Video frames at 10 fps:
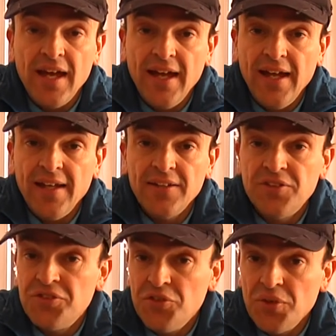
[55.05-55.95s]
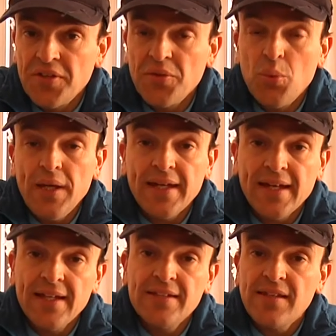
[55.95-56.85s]
and during the
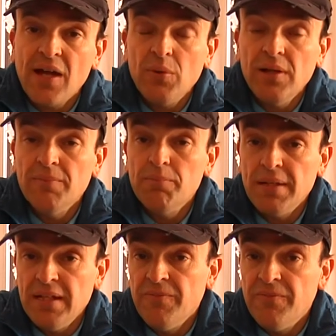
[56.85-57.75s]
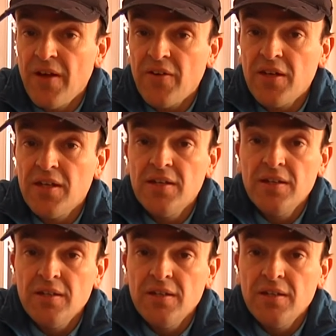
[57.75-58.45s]
weekends I will be very